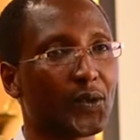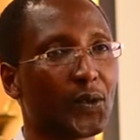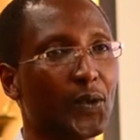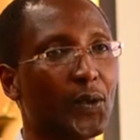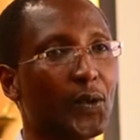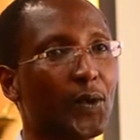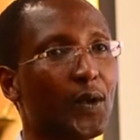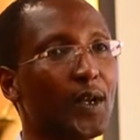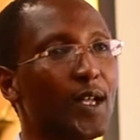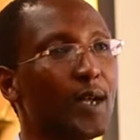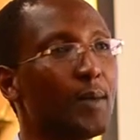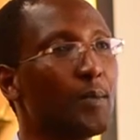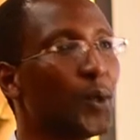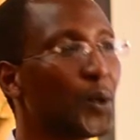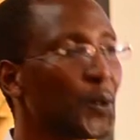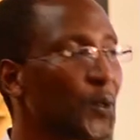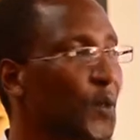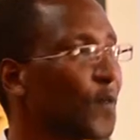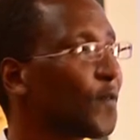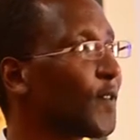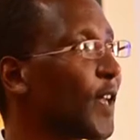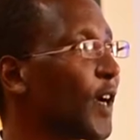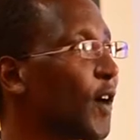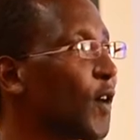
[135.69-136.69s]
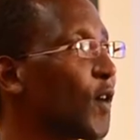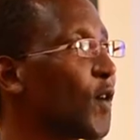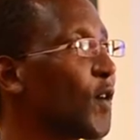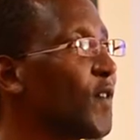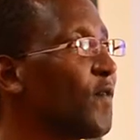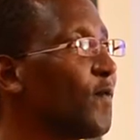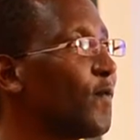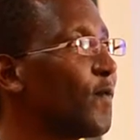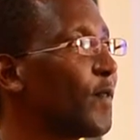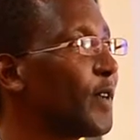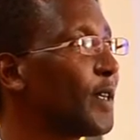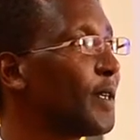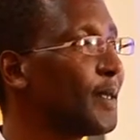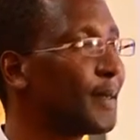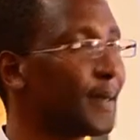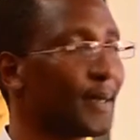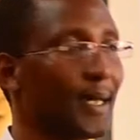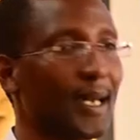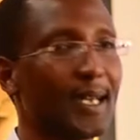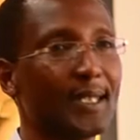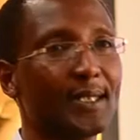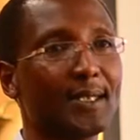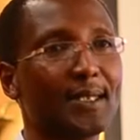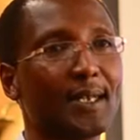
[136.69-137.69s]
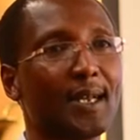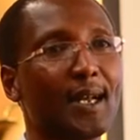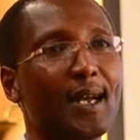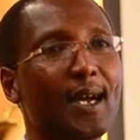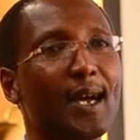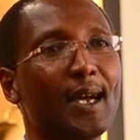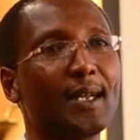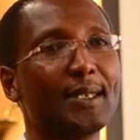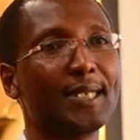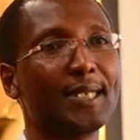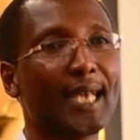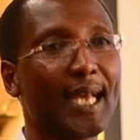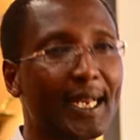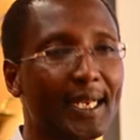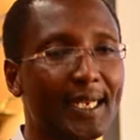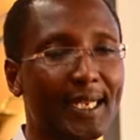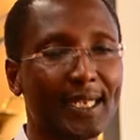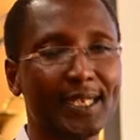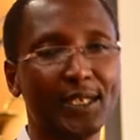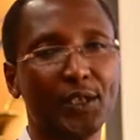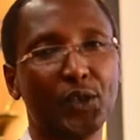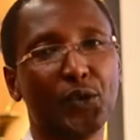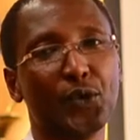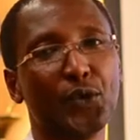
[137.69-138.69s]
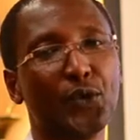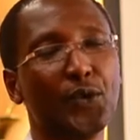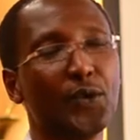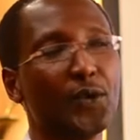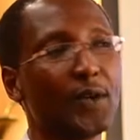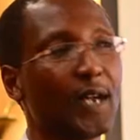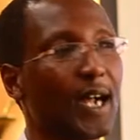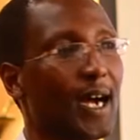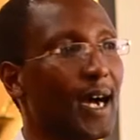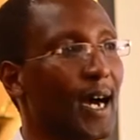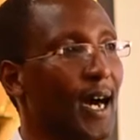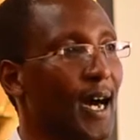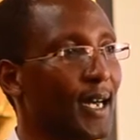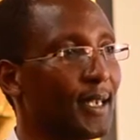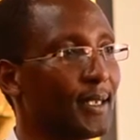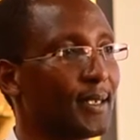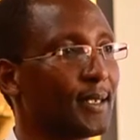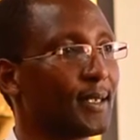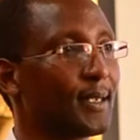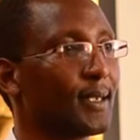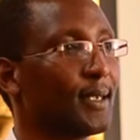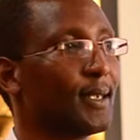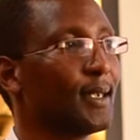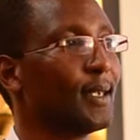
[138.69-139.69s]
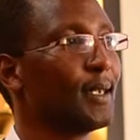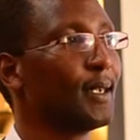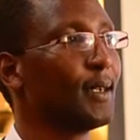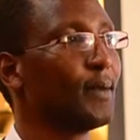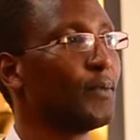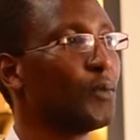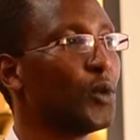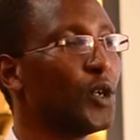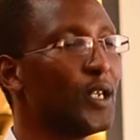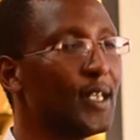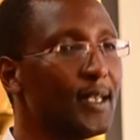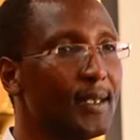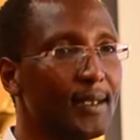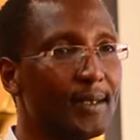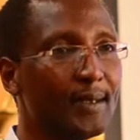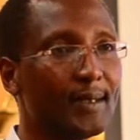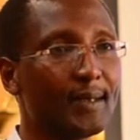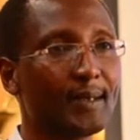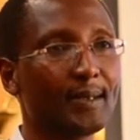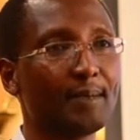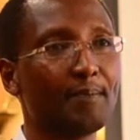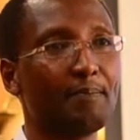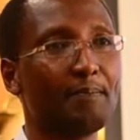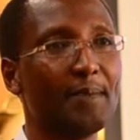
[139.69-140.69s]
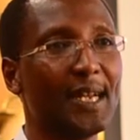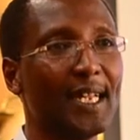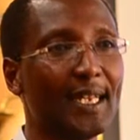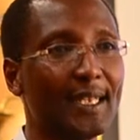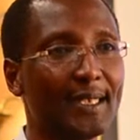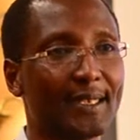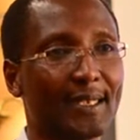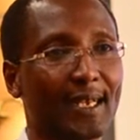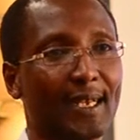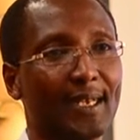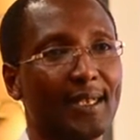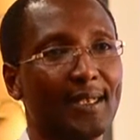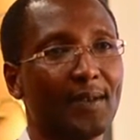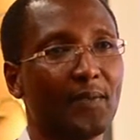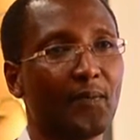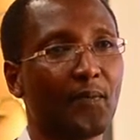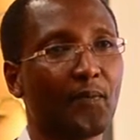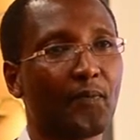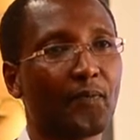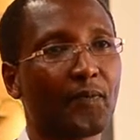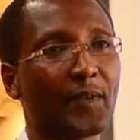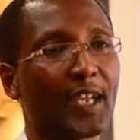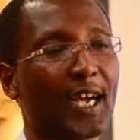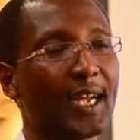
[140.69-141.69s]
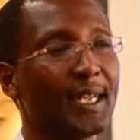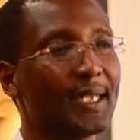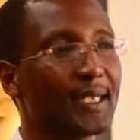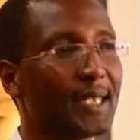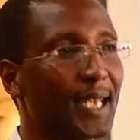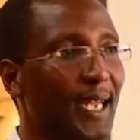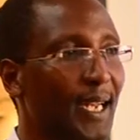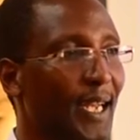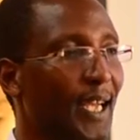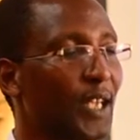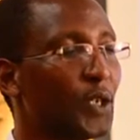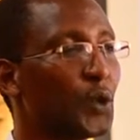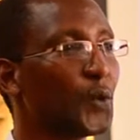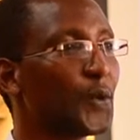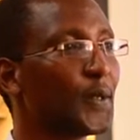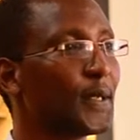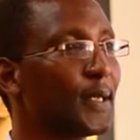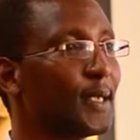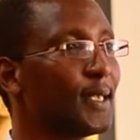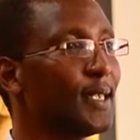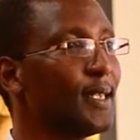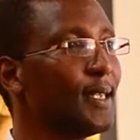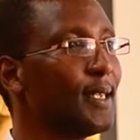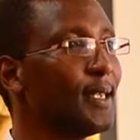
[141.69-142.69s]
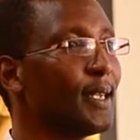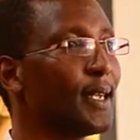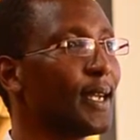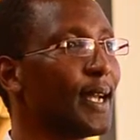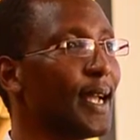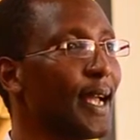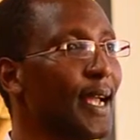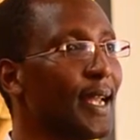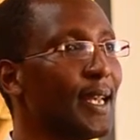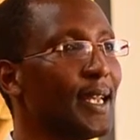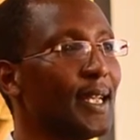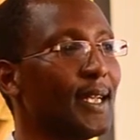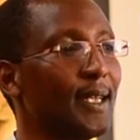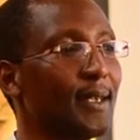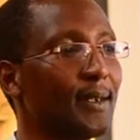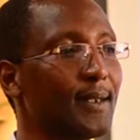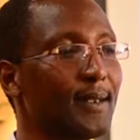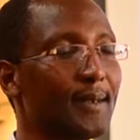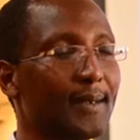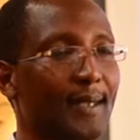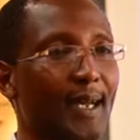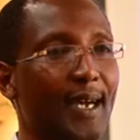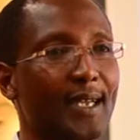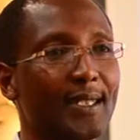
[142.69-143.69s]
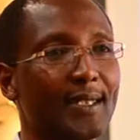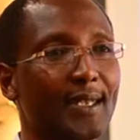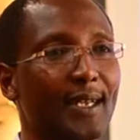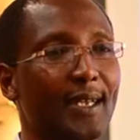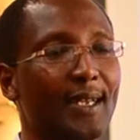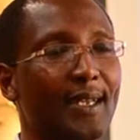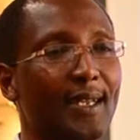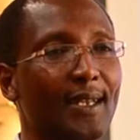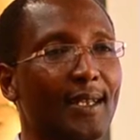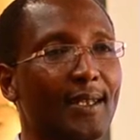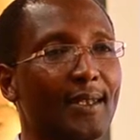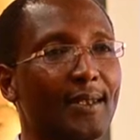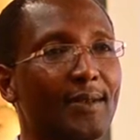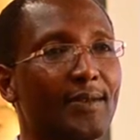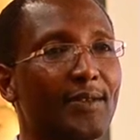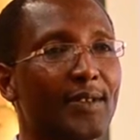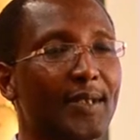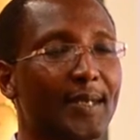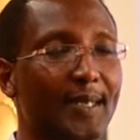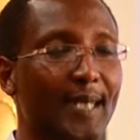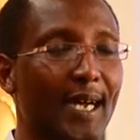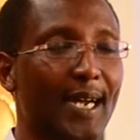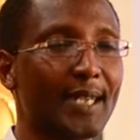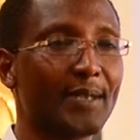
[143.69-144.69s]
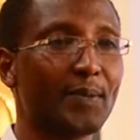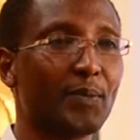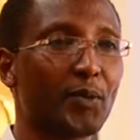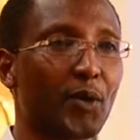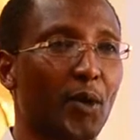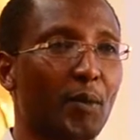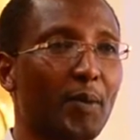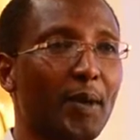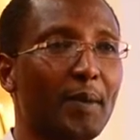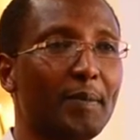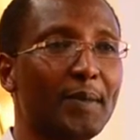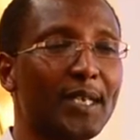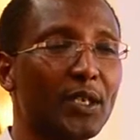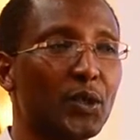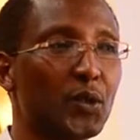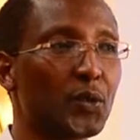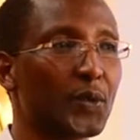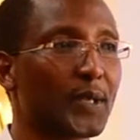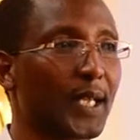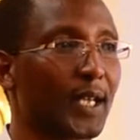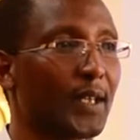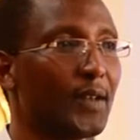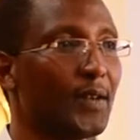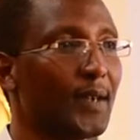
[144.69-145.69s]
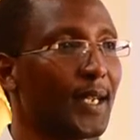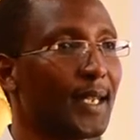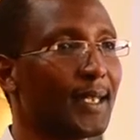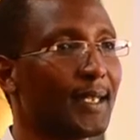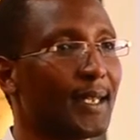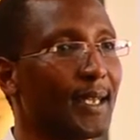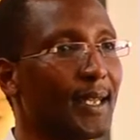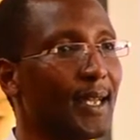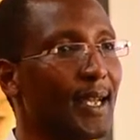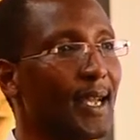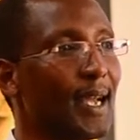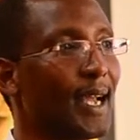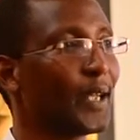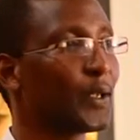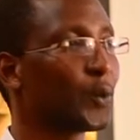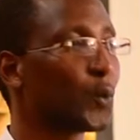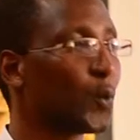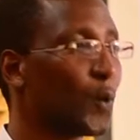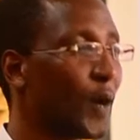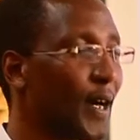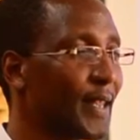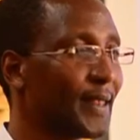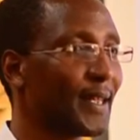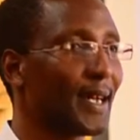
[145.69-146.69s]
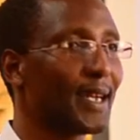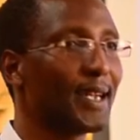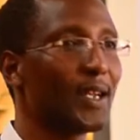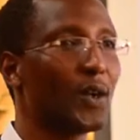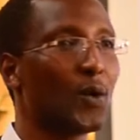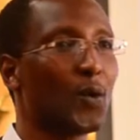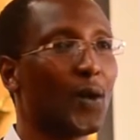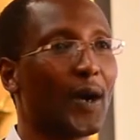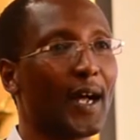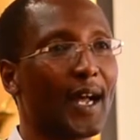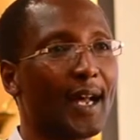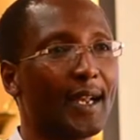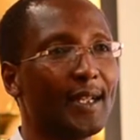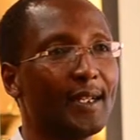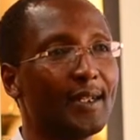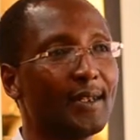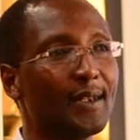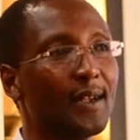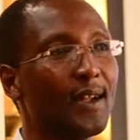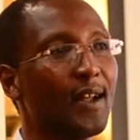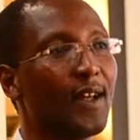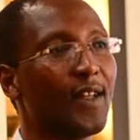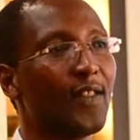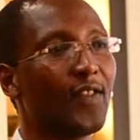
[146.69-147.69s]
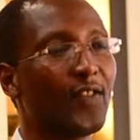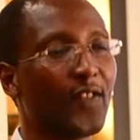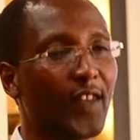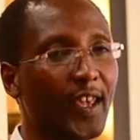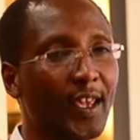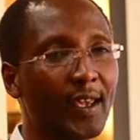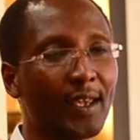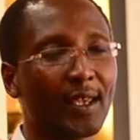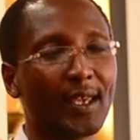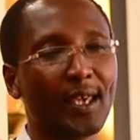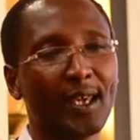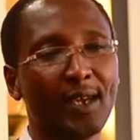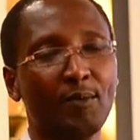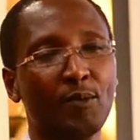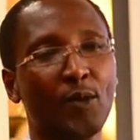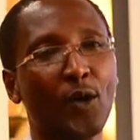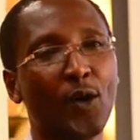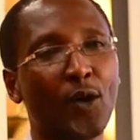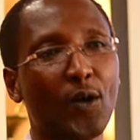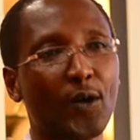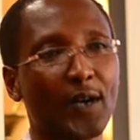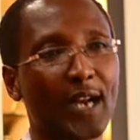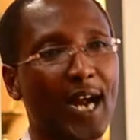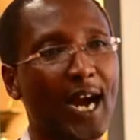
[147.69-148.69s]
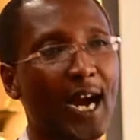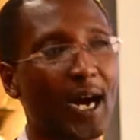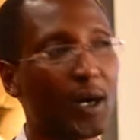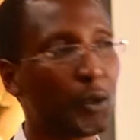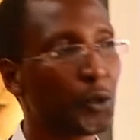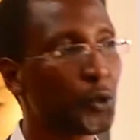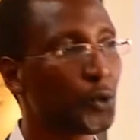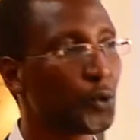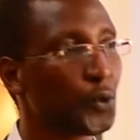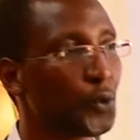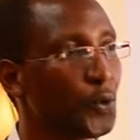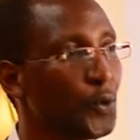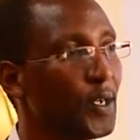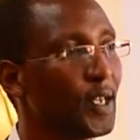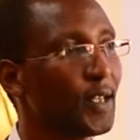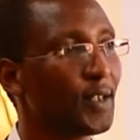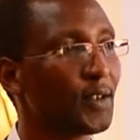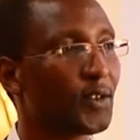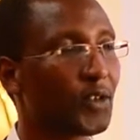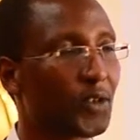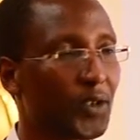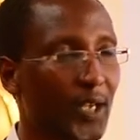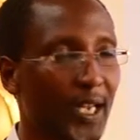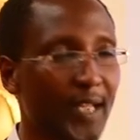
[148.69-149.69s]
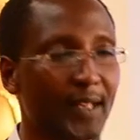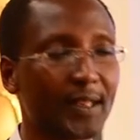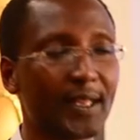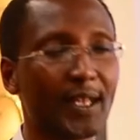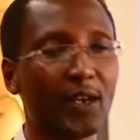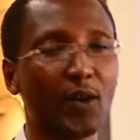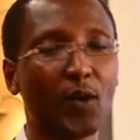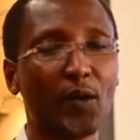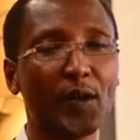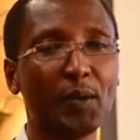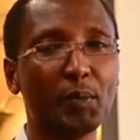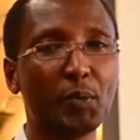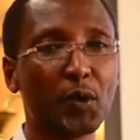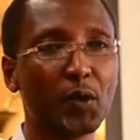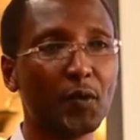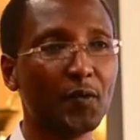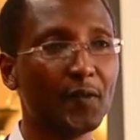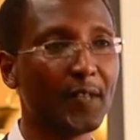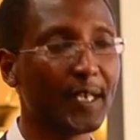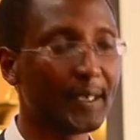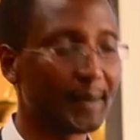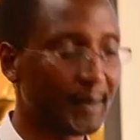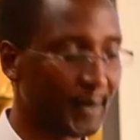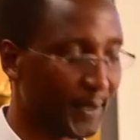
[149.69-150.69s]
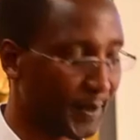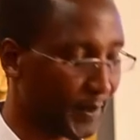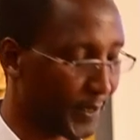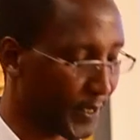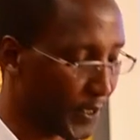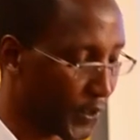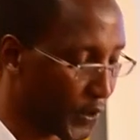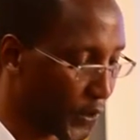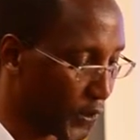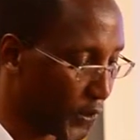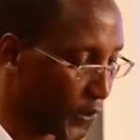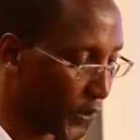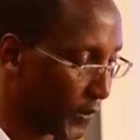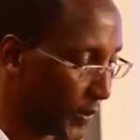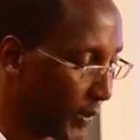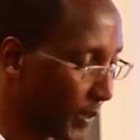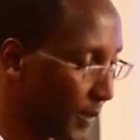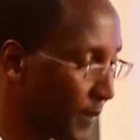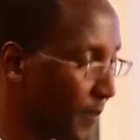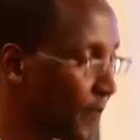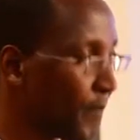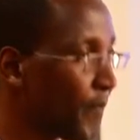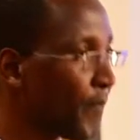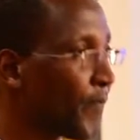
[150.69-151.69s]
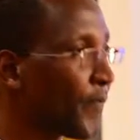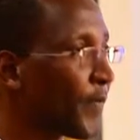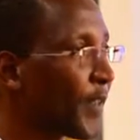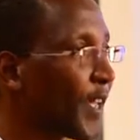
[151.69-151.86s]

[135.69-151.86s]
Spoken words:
So most of the research tended to look at police, military, and tended to see any research problem linked to security as one that requiring thinking more on how to strengthen or improve these institutions.